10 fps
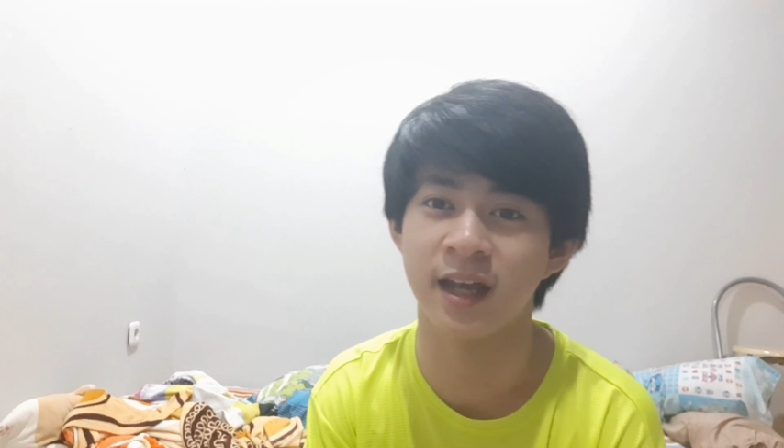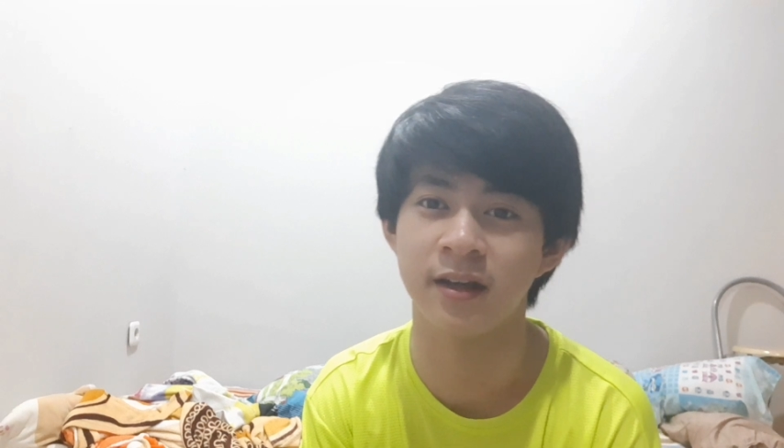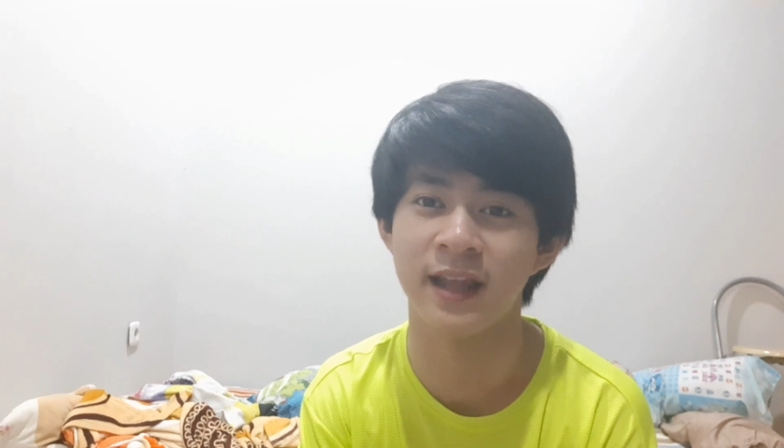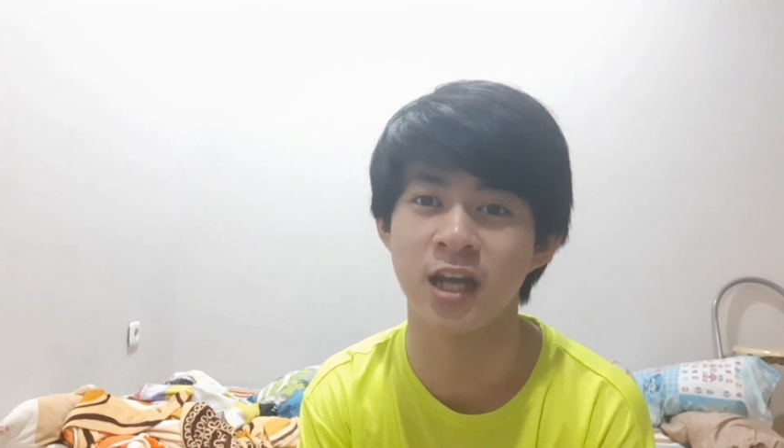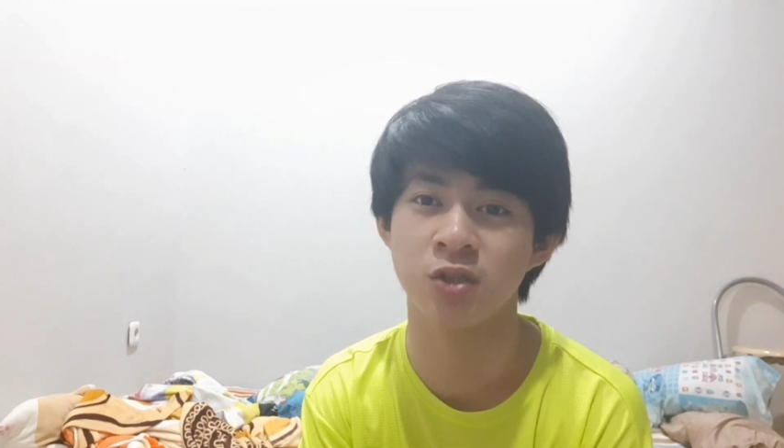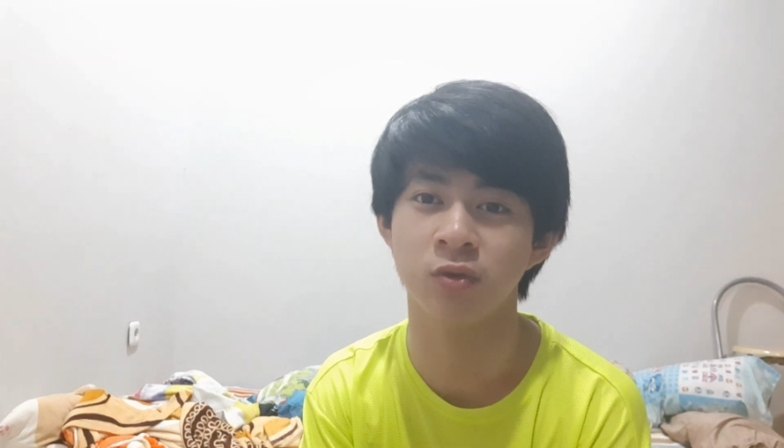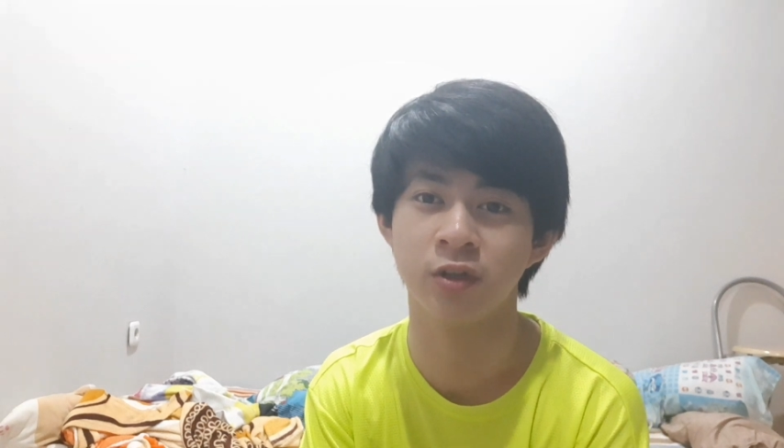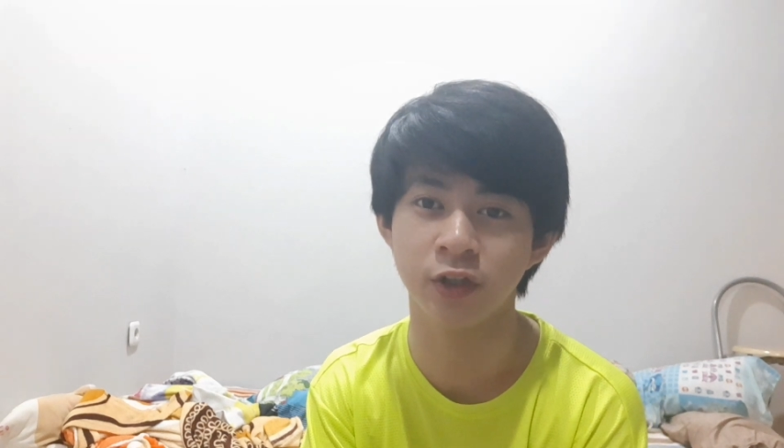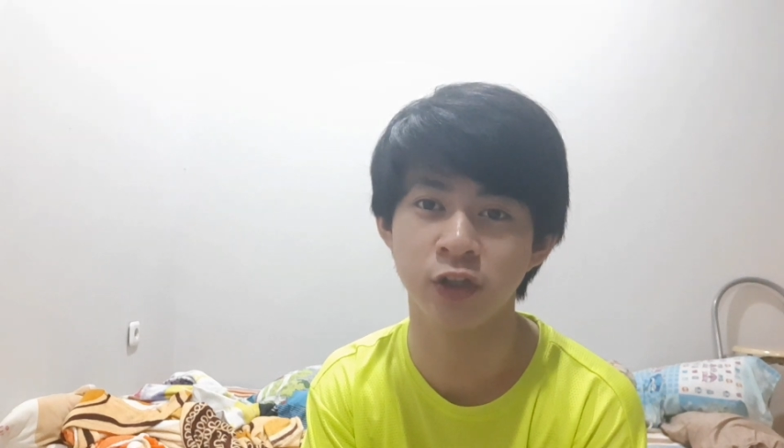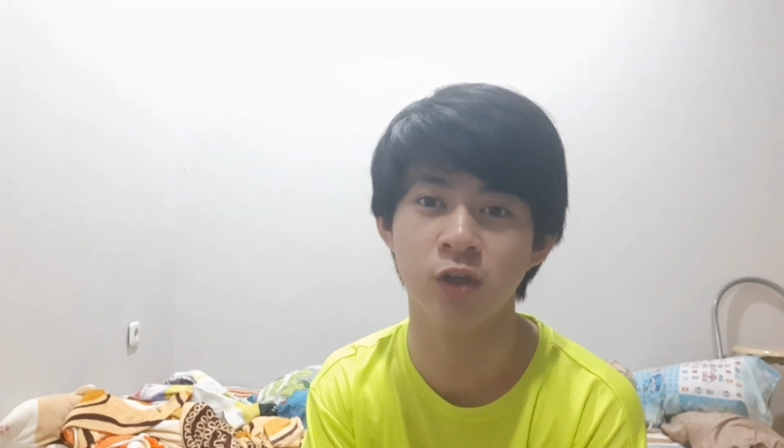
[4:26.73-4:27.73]
that an actual
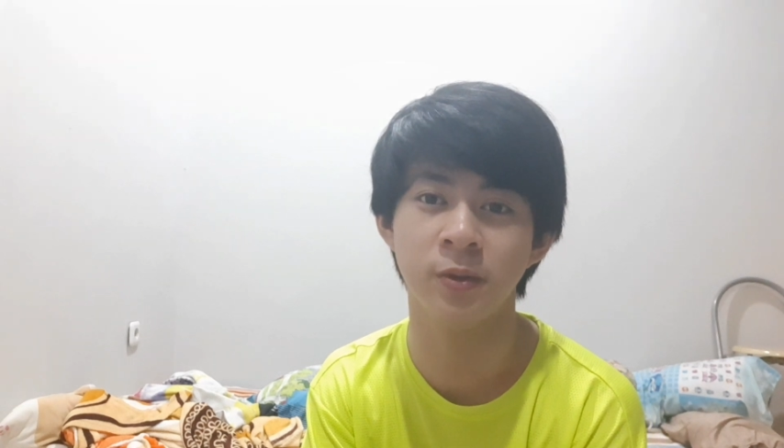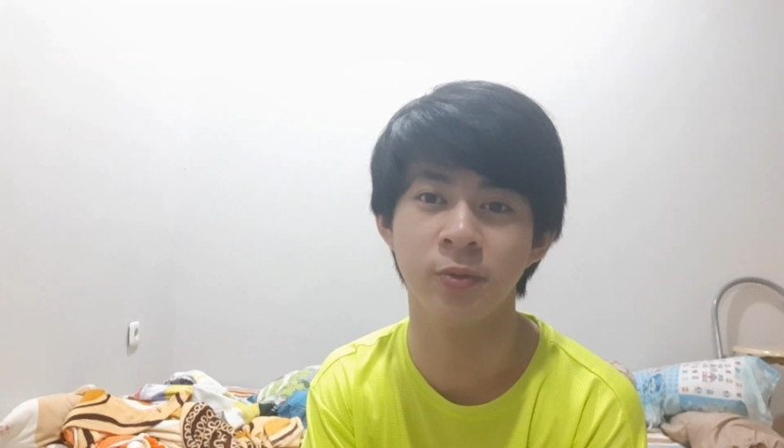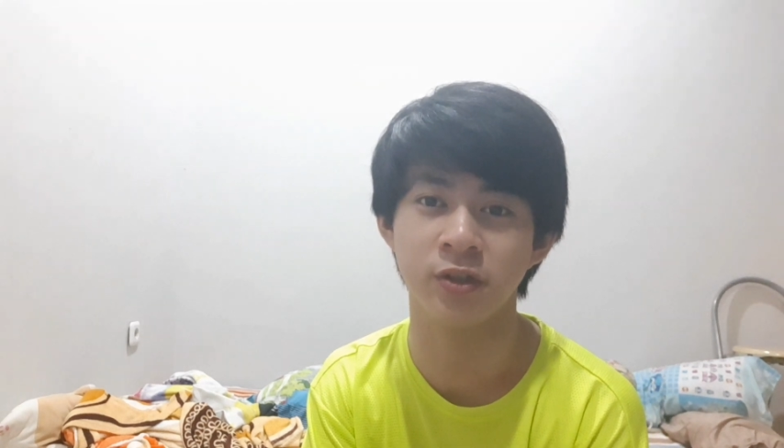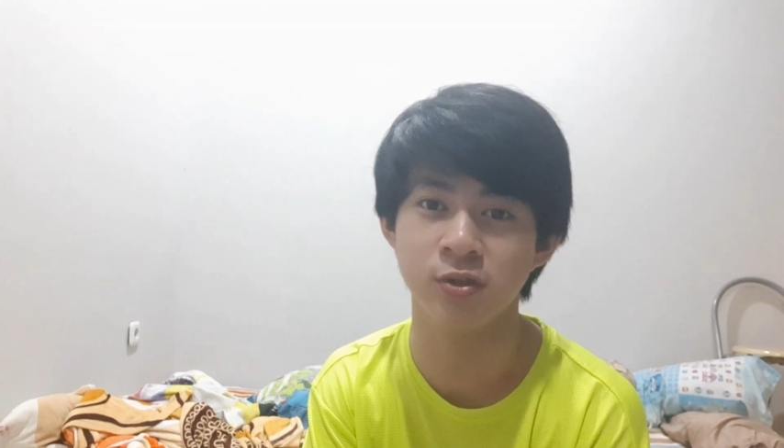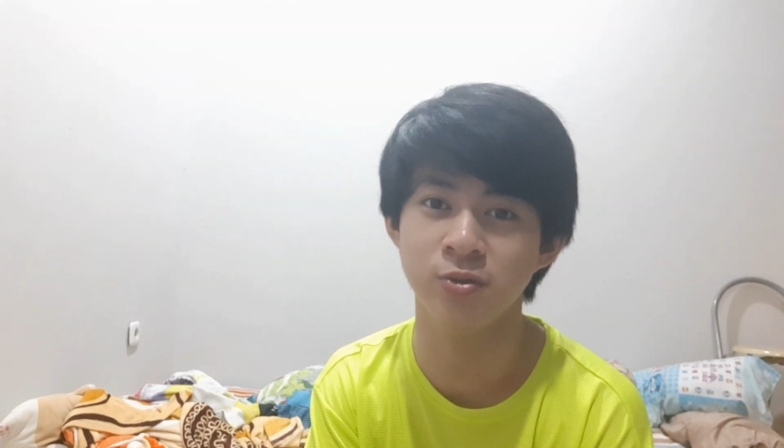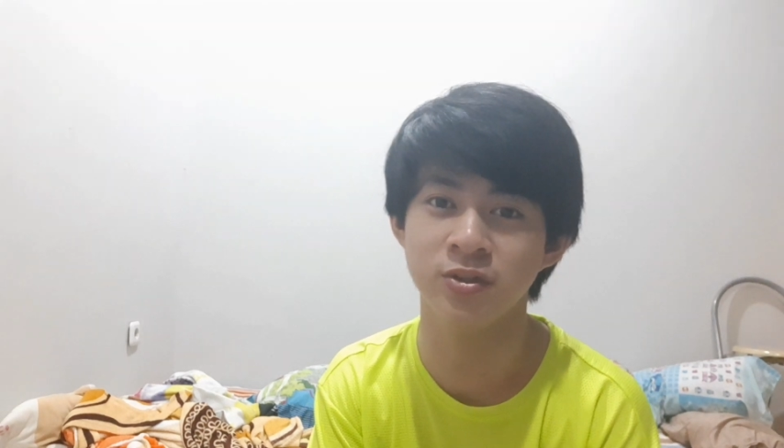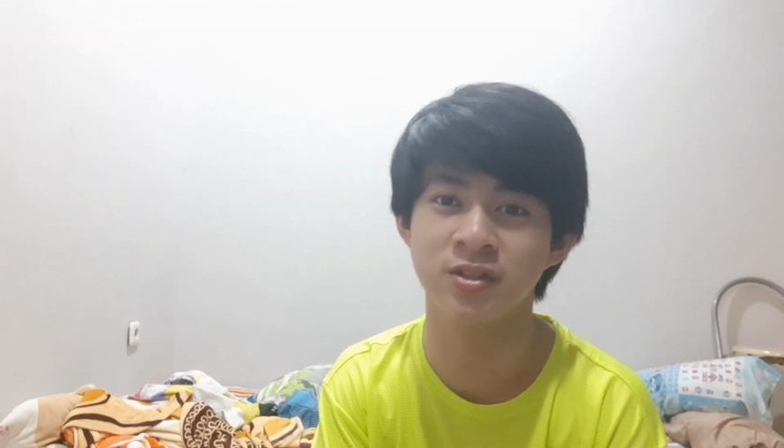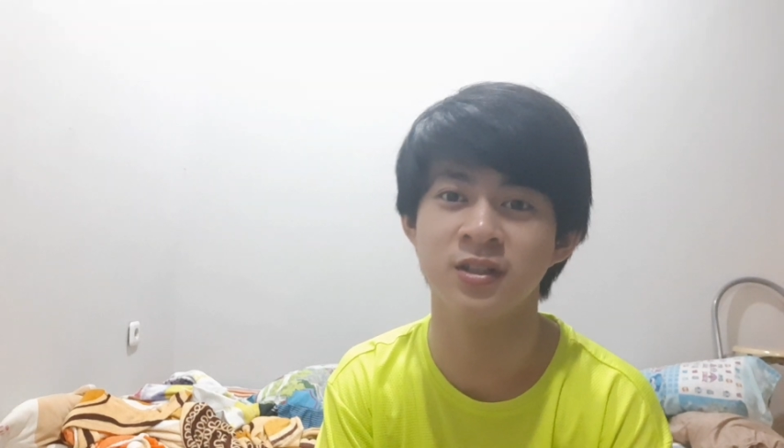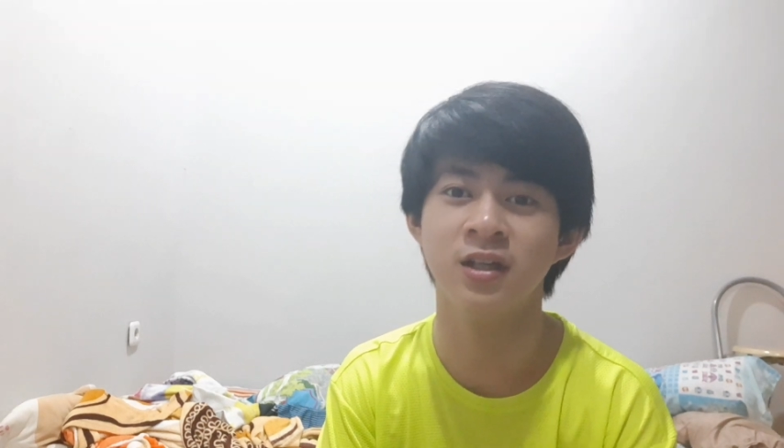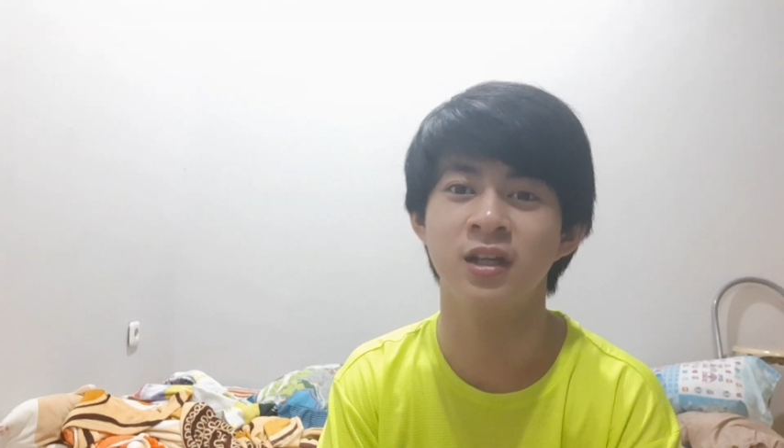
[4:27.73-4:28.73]
good cuber would
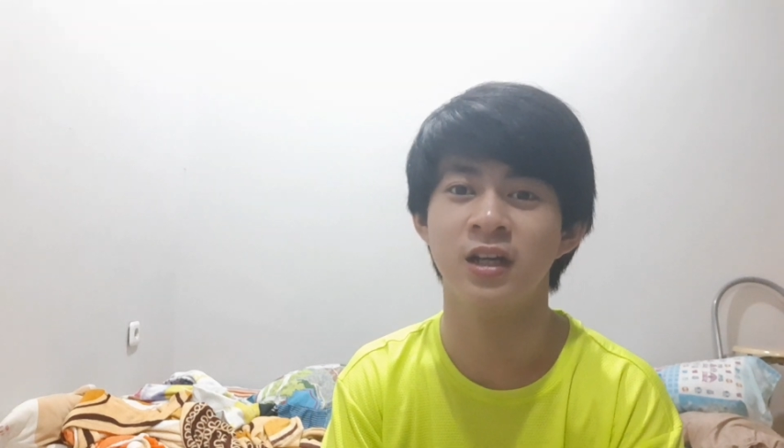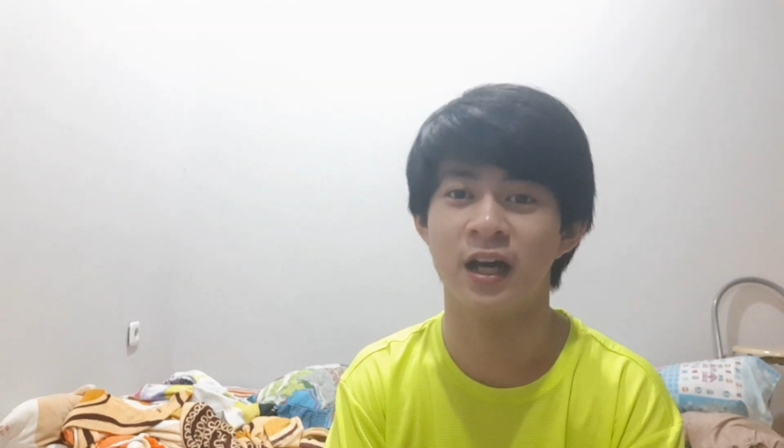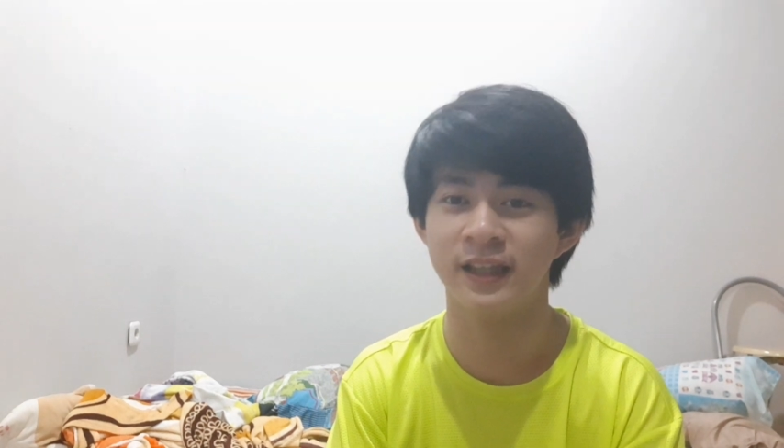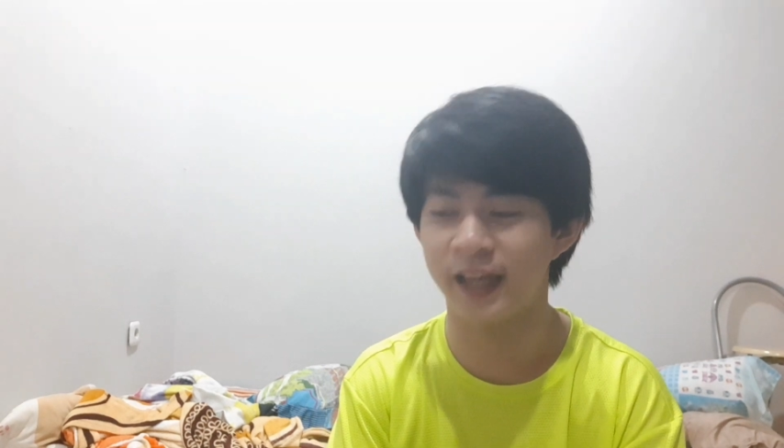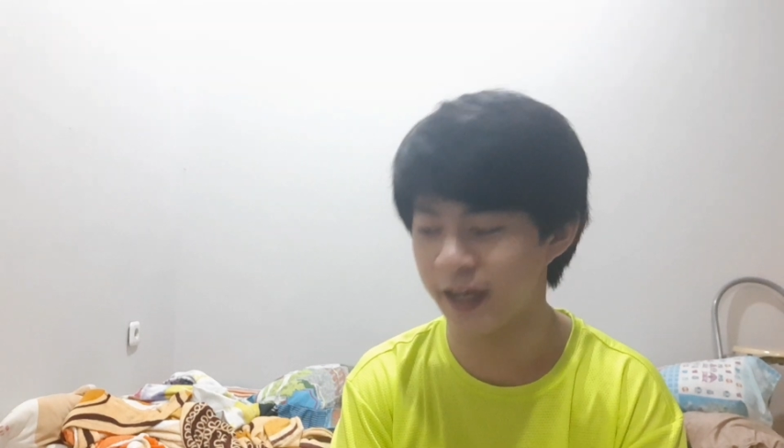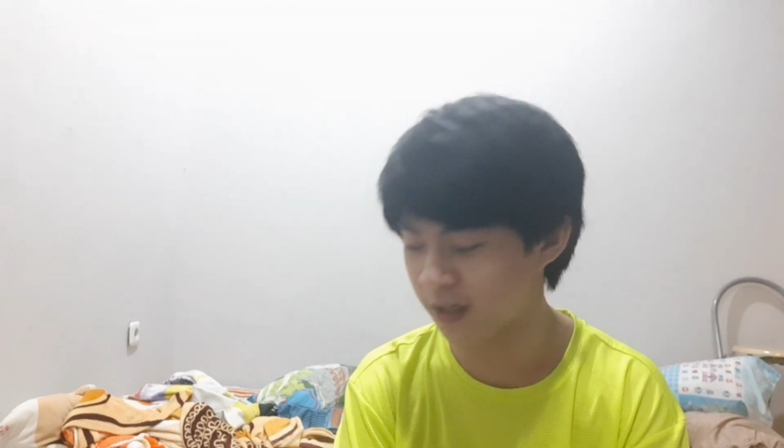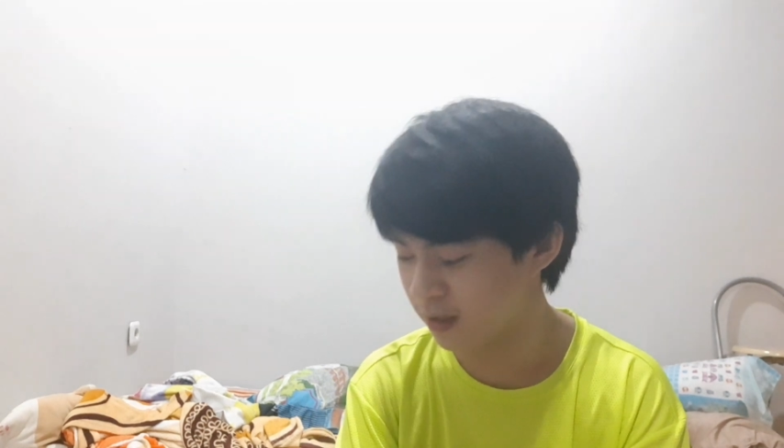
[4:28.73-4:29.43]
use, unlike